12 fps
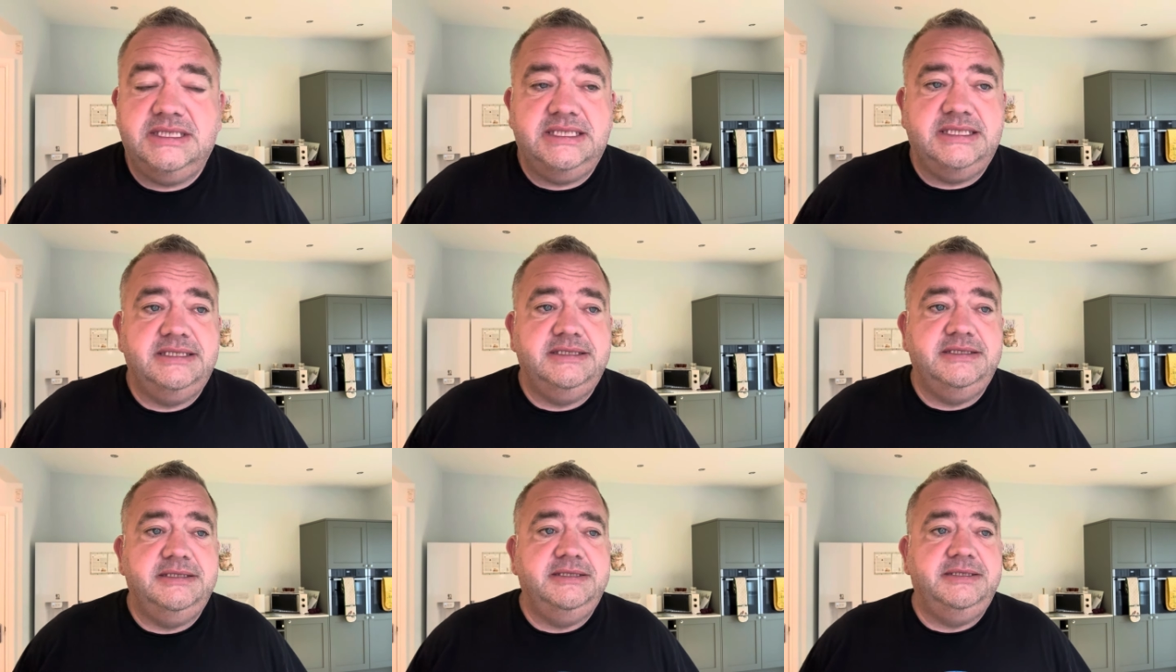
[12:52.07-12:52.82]

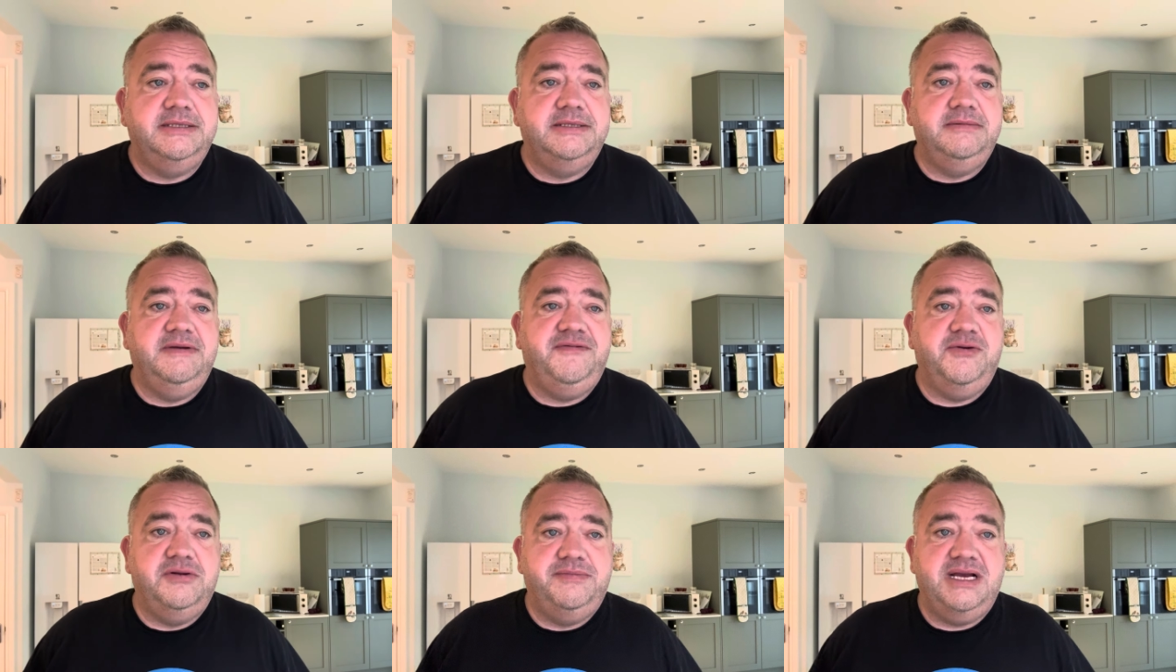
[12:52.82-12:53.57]
And if
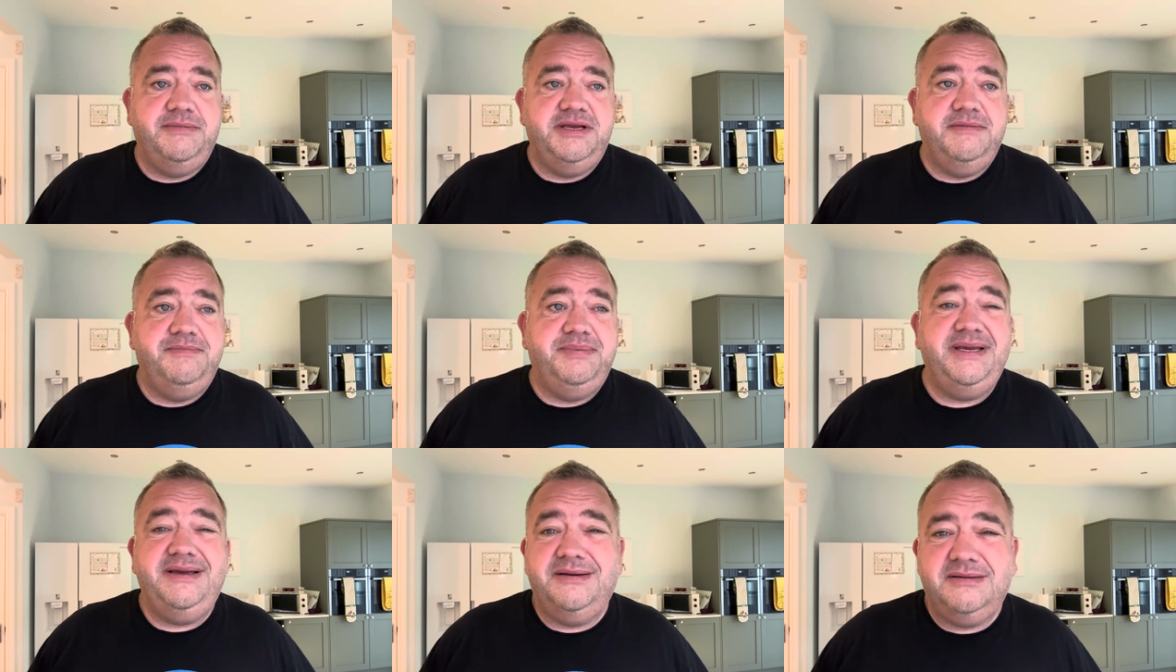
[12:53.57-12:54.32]
you want to buy me a
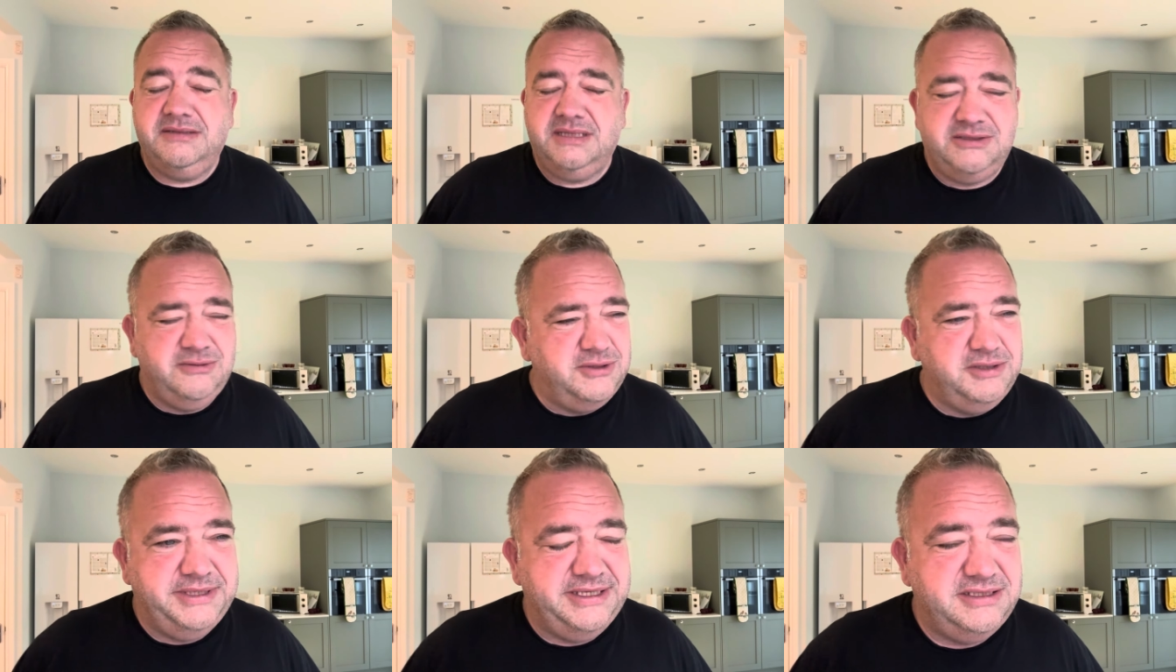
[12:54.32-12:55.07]
beer, I don't want
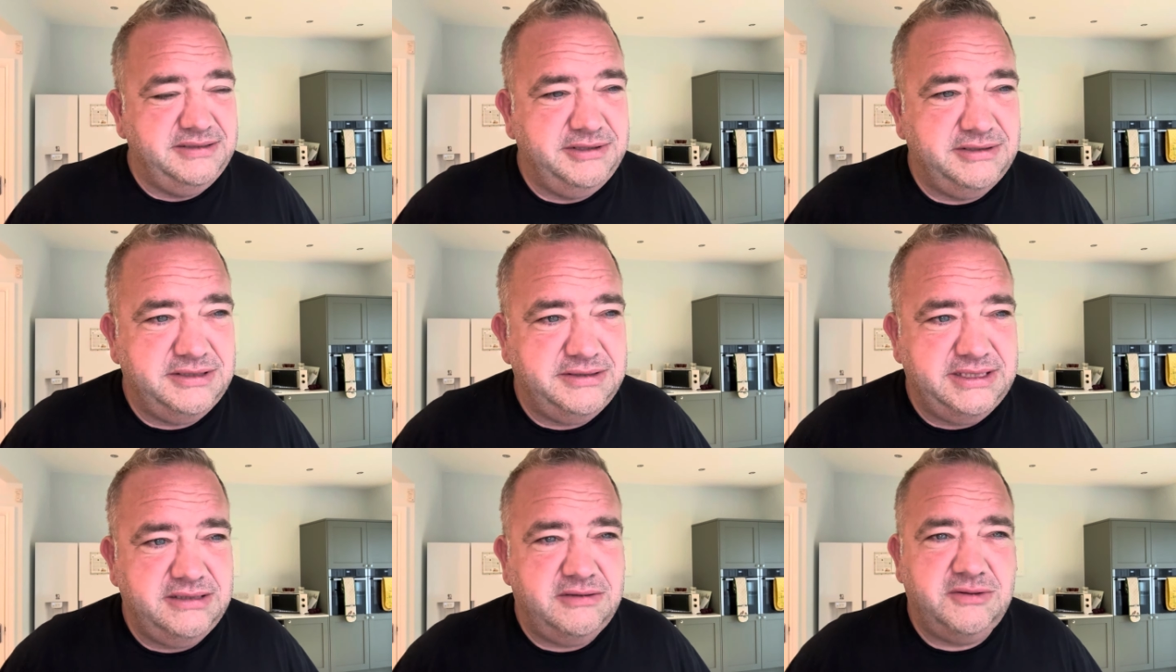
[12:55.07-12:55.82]
a beer, to be honest with
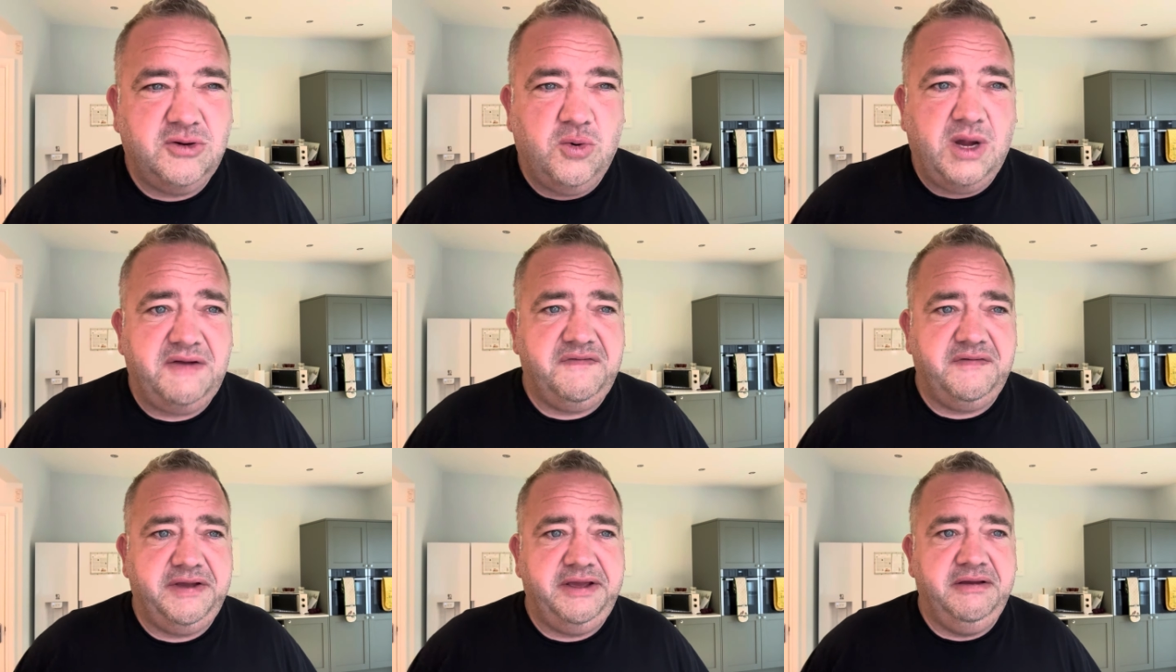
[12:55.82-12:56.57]
you, or a
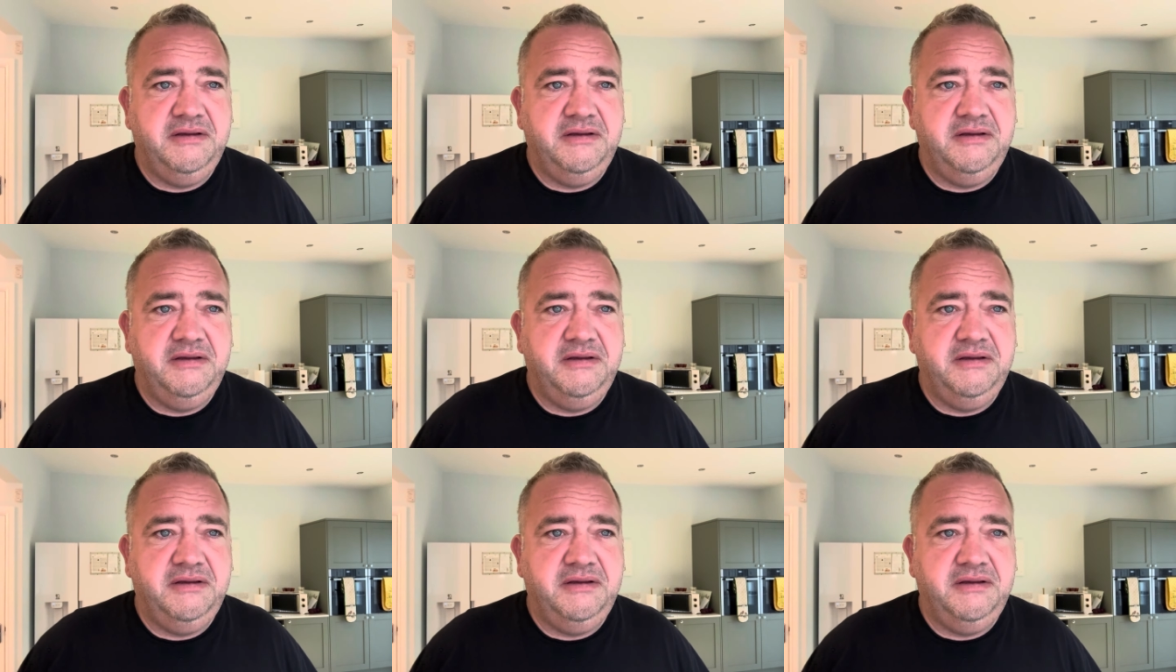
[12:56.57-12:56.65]
quaffy,